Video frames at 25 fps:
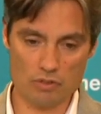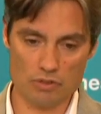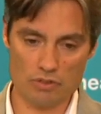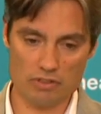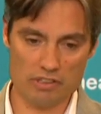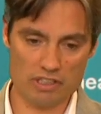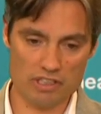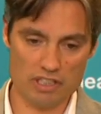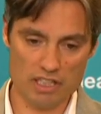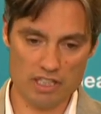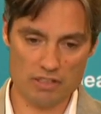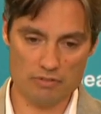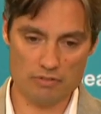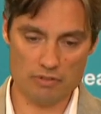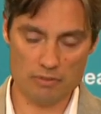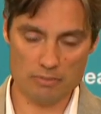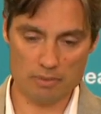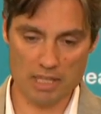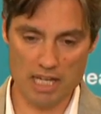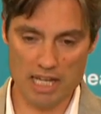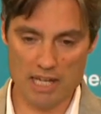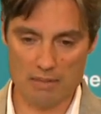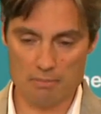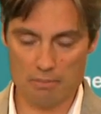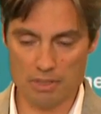or indeed from
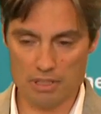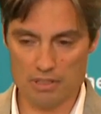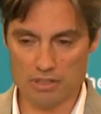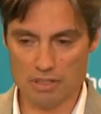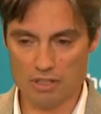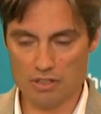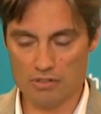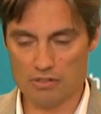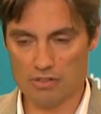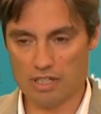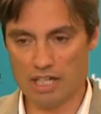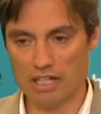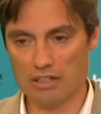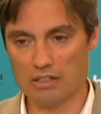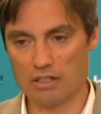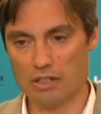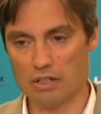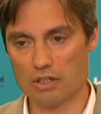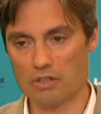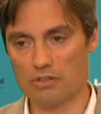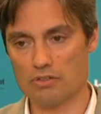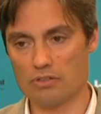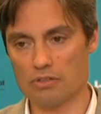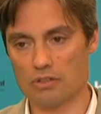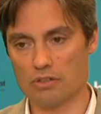Canberra to the south
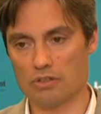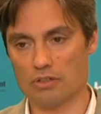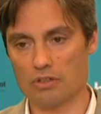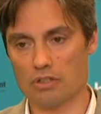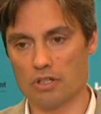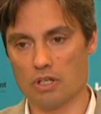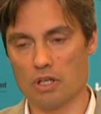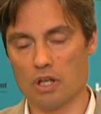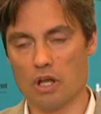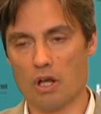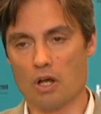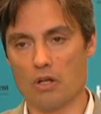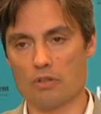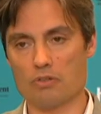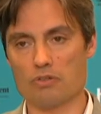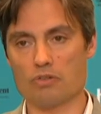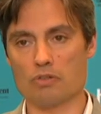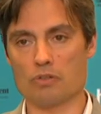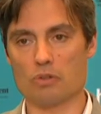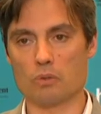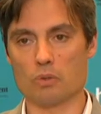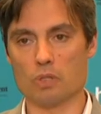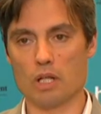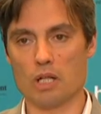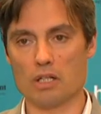coast on, on
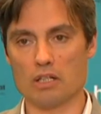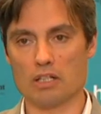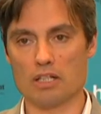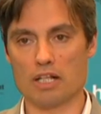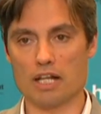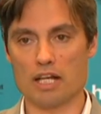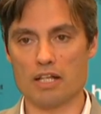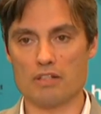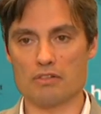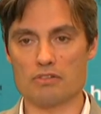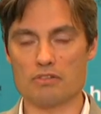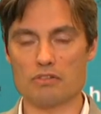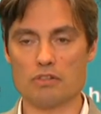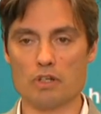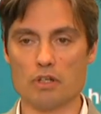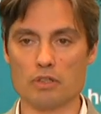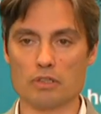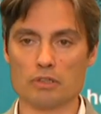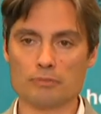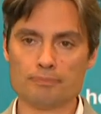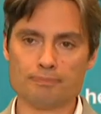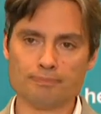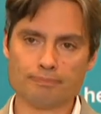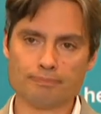school holidays. So